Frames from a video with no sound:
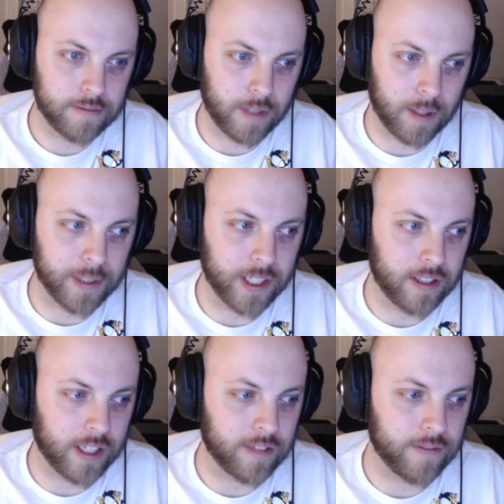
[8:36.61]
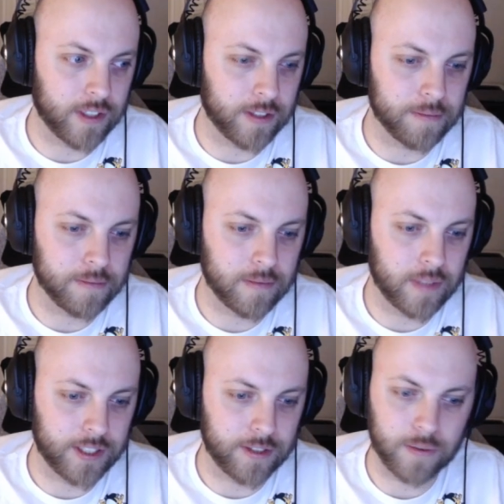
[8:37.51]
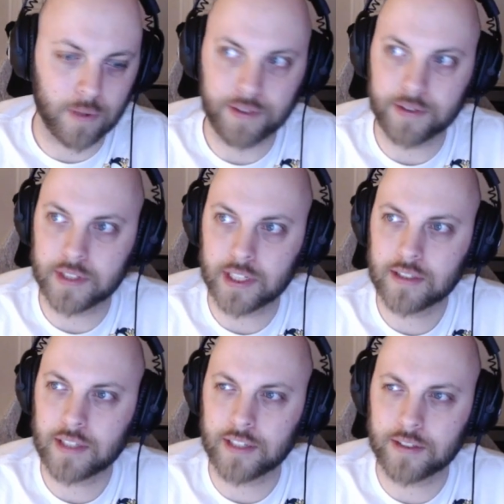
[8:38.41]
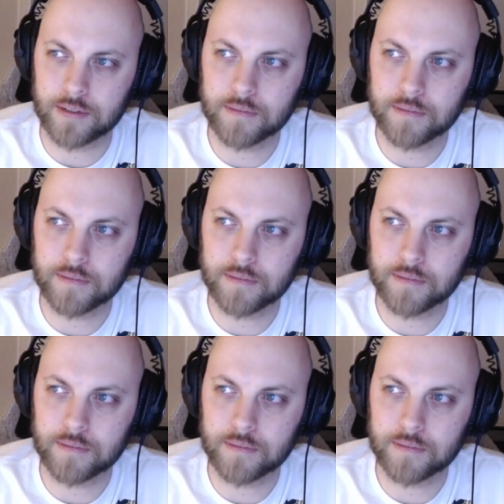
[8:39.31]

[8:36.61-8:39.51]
probably collect volume issues 1 through 6, I assume.